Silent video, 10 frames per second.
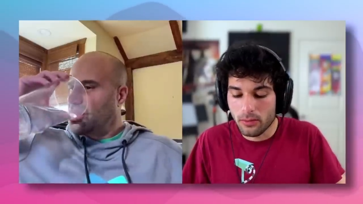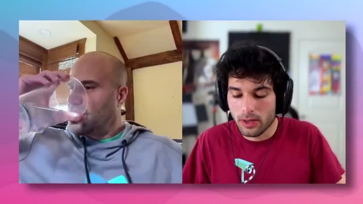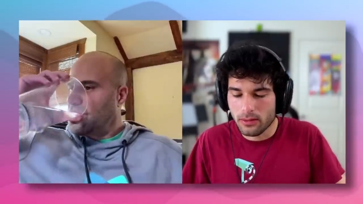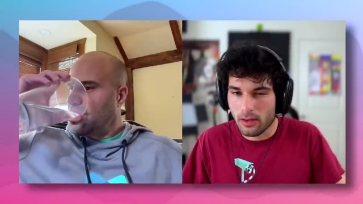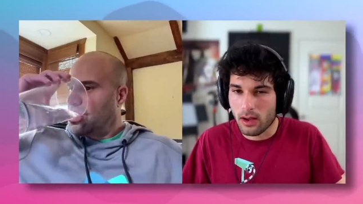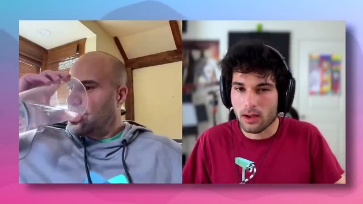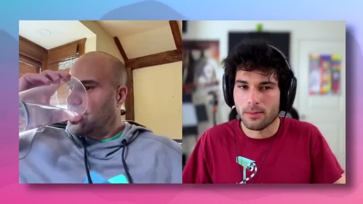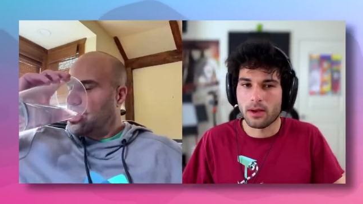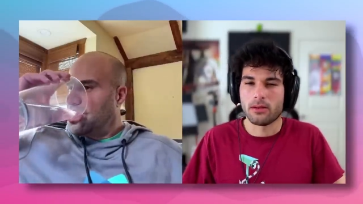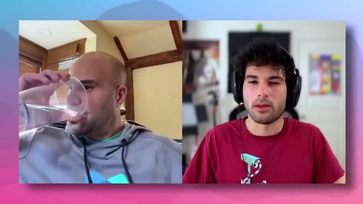Speaker 1: want to talk
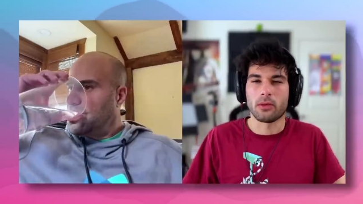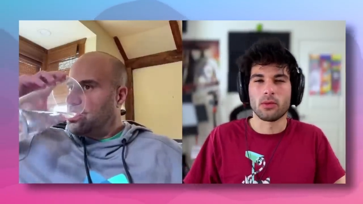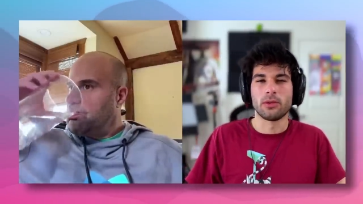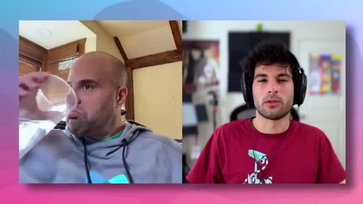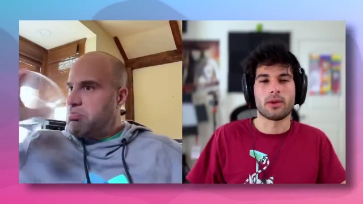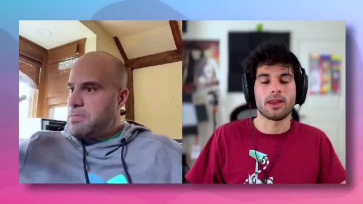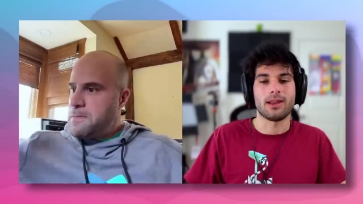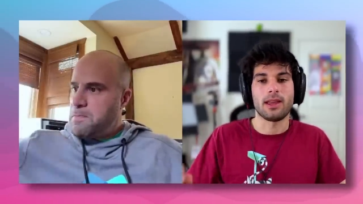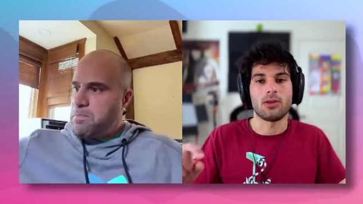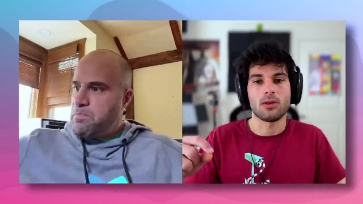about like rules and
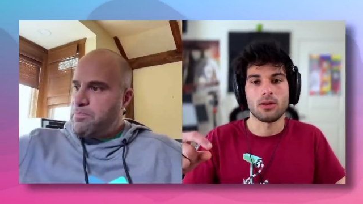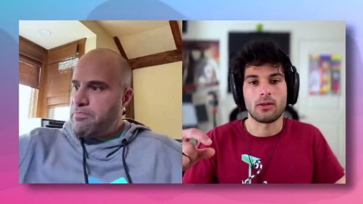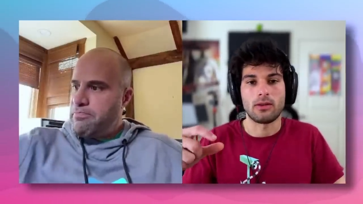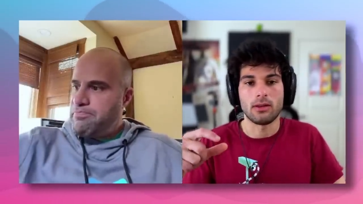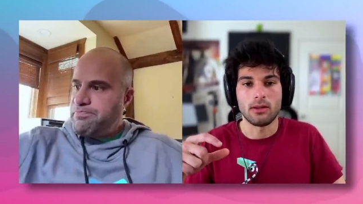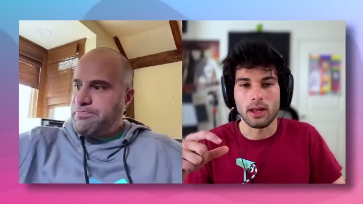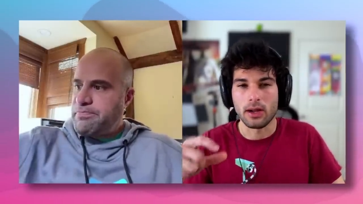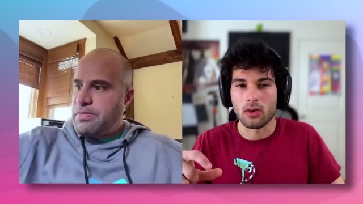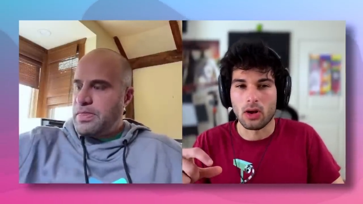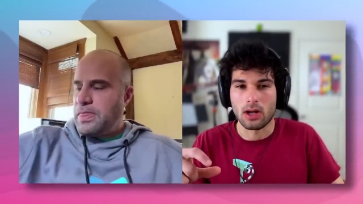regulations
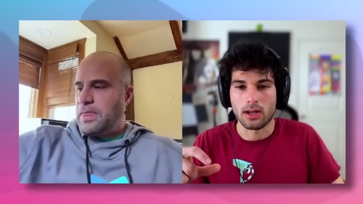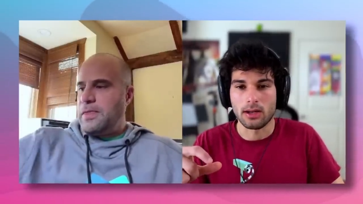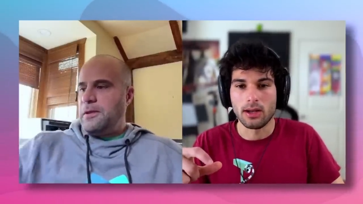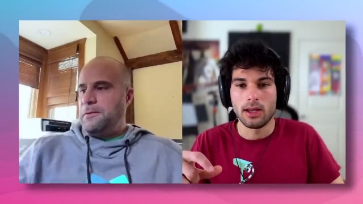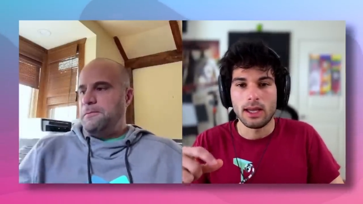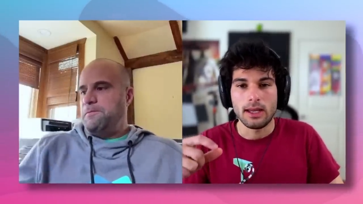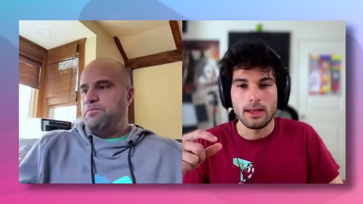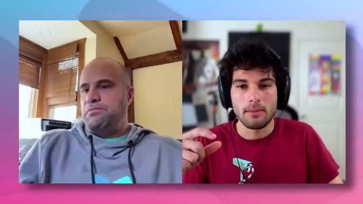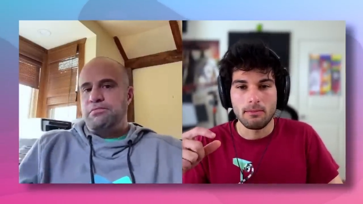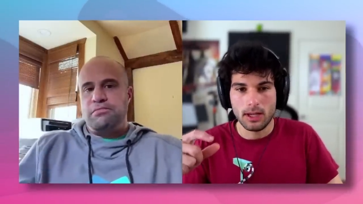later on. In
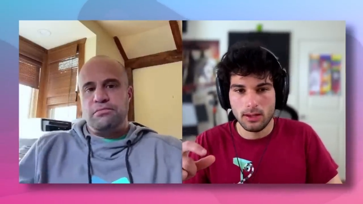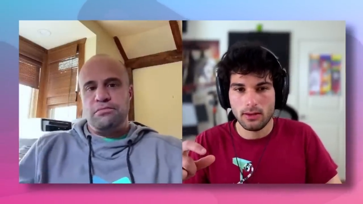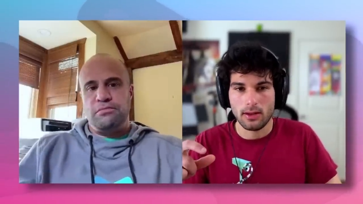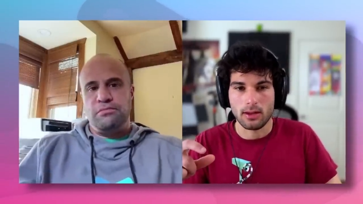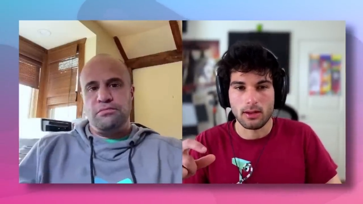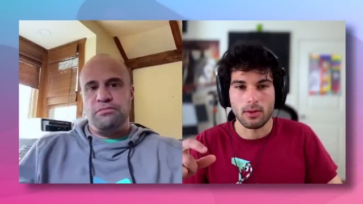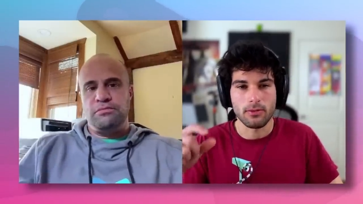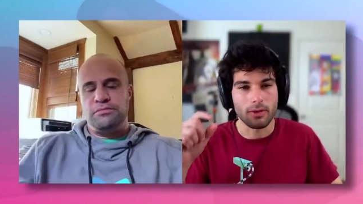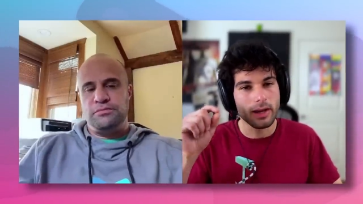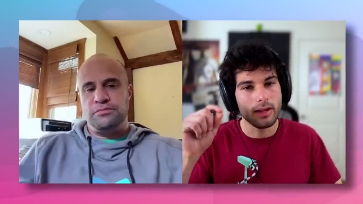the meantime,
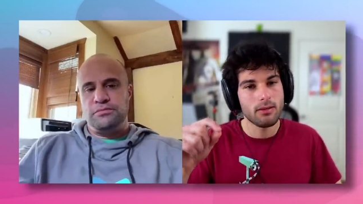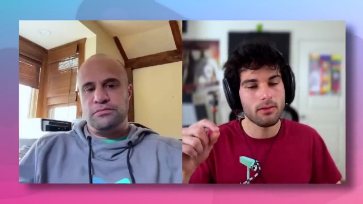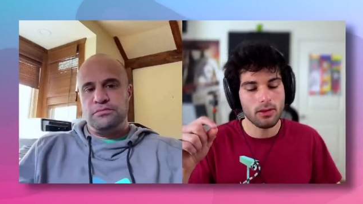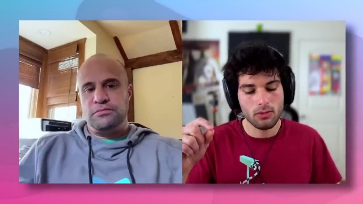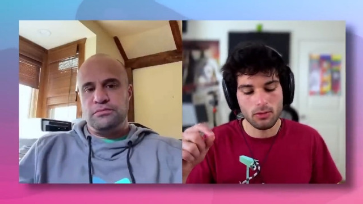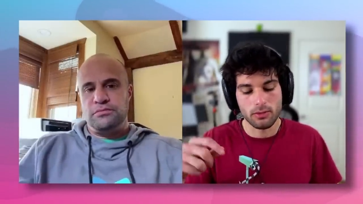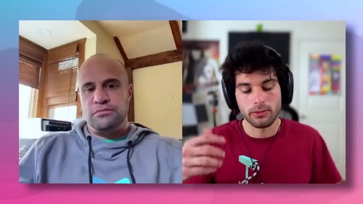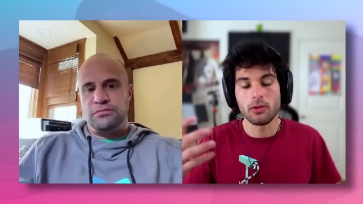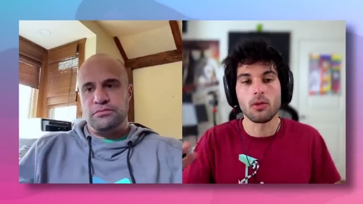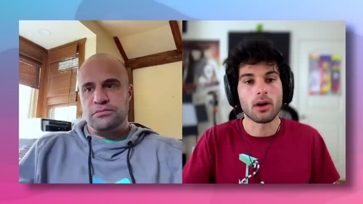for
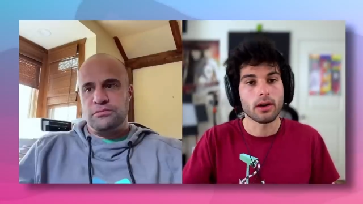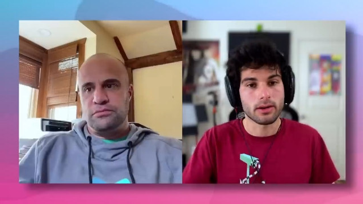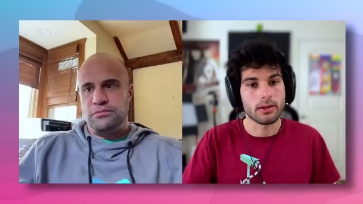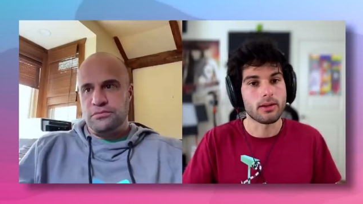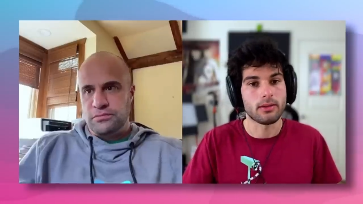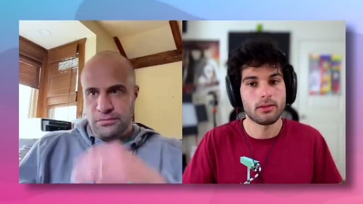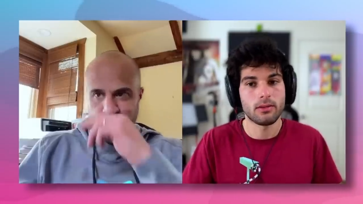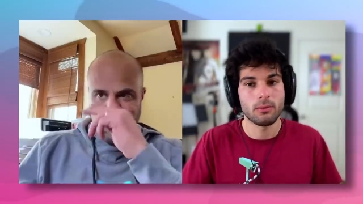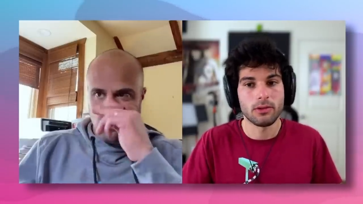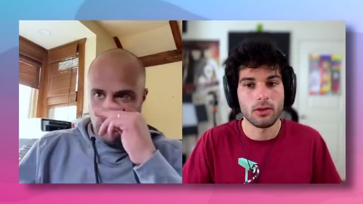individuals who are in
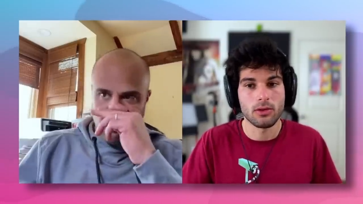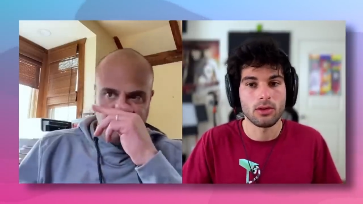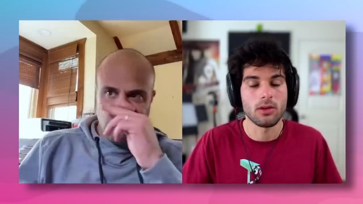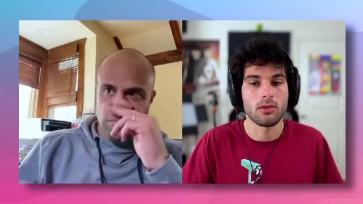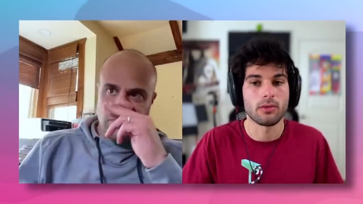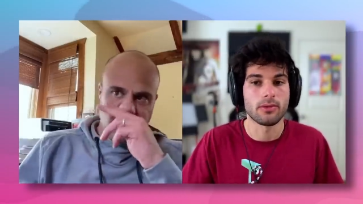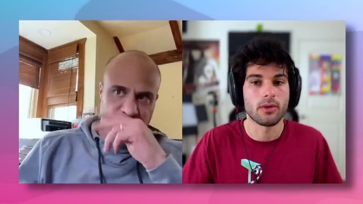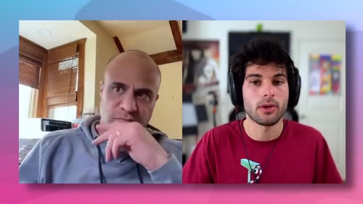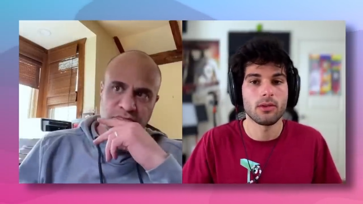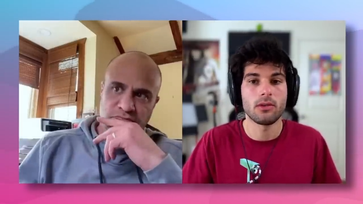this position that you're
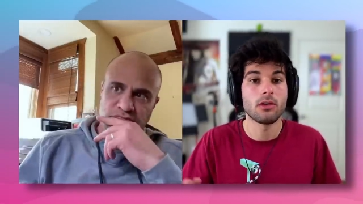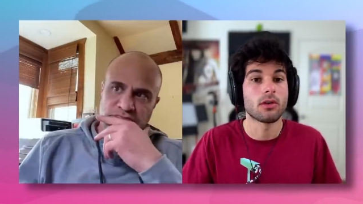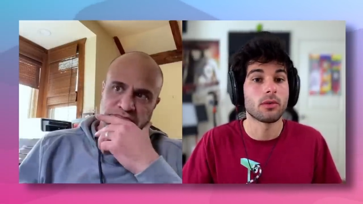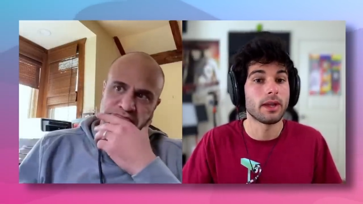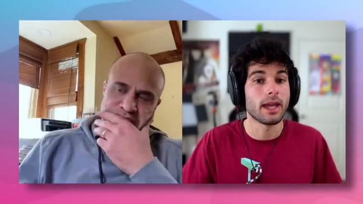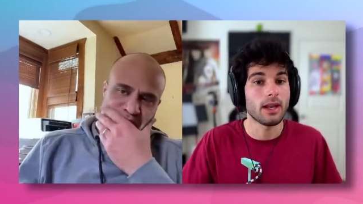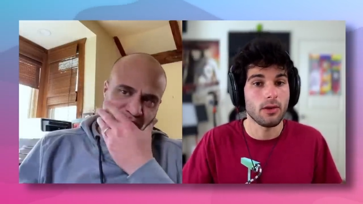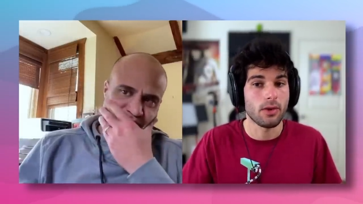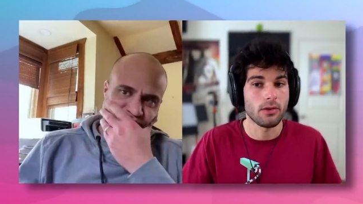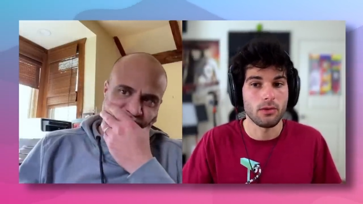referring to, or really
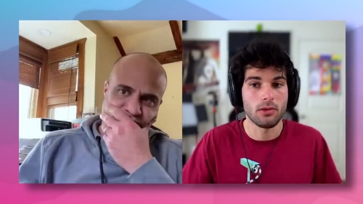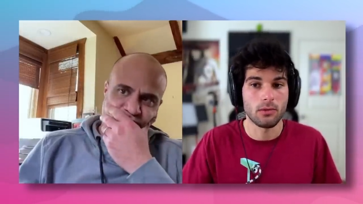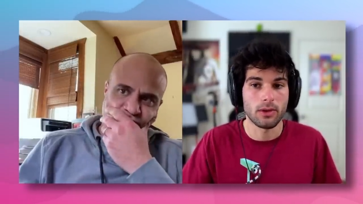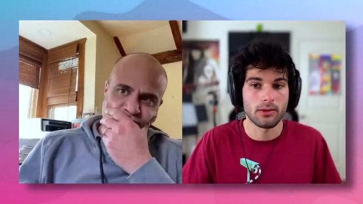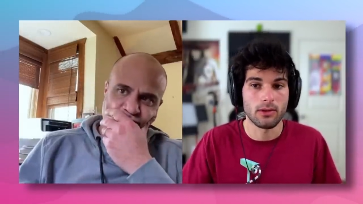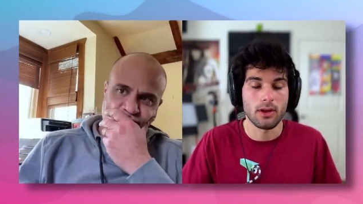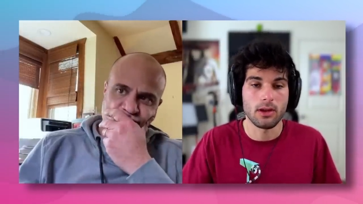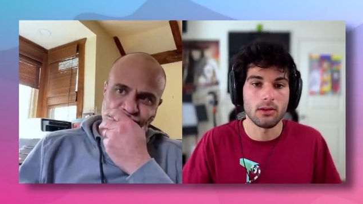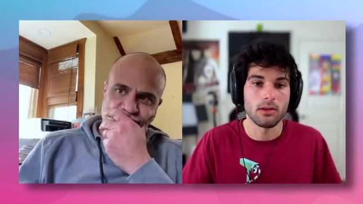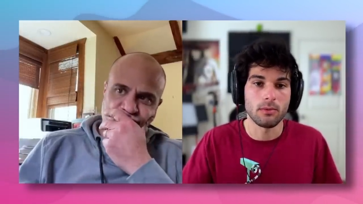anyone who just wants to
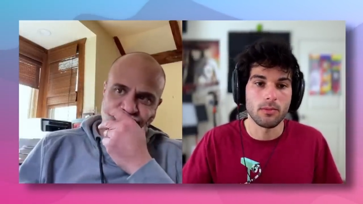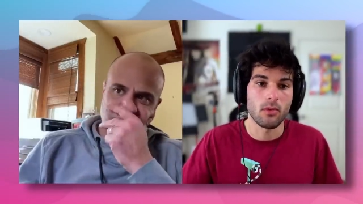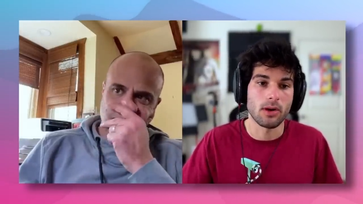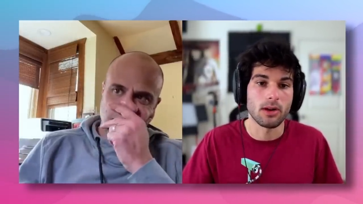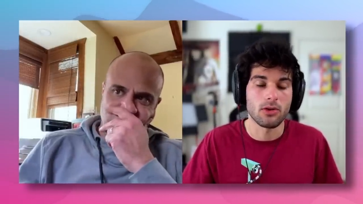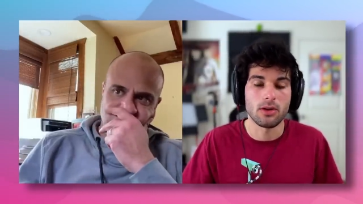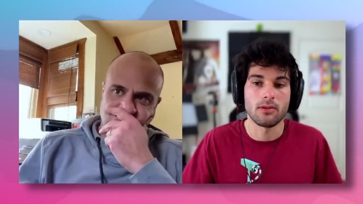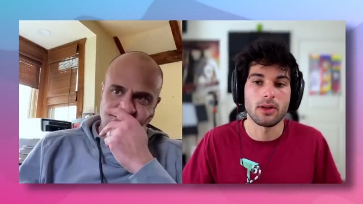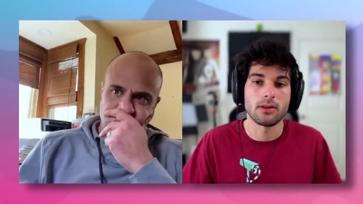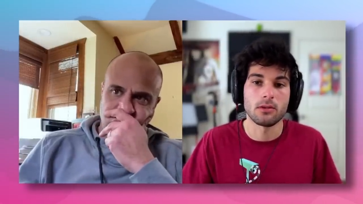take a little bit more initiative
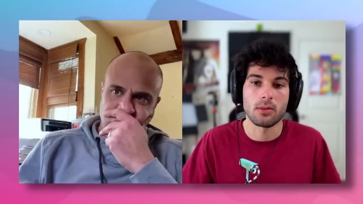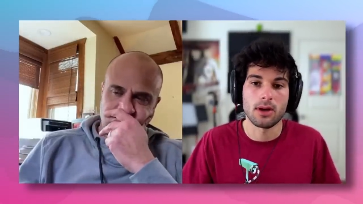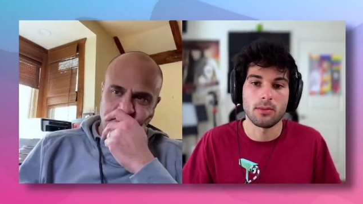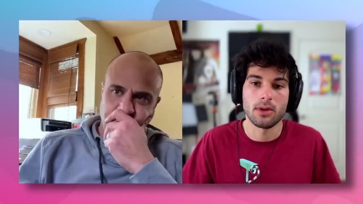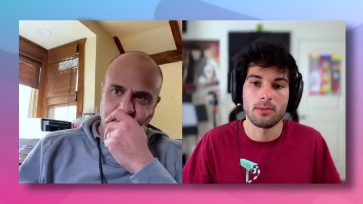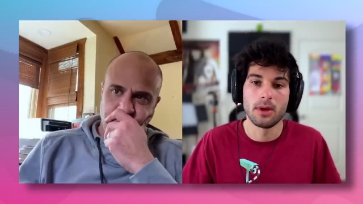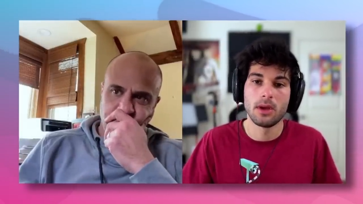on this problem,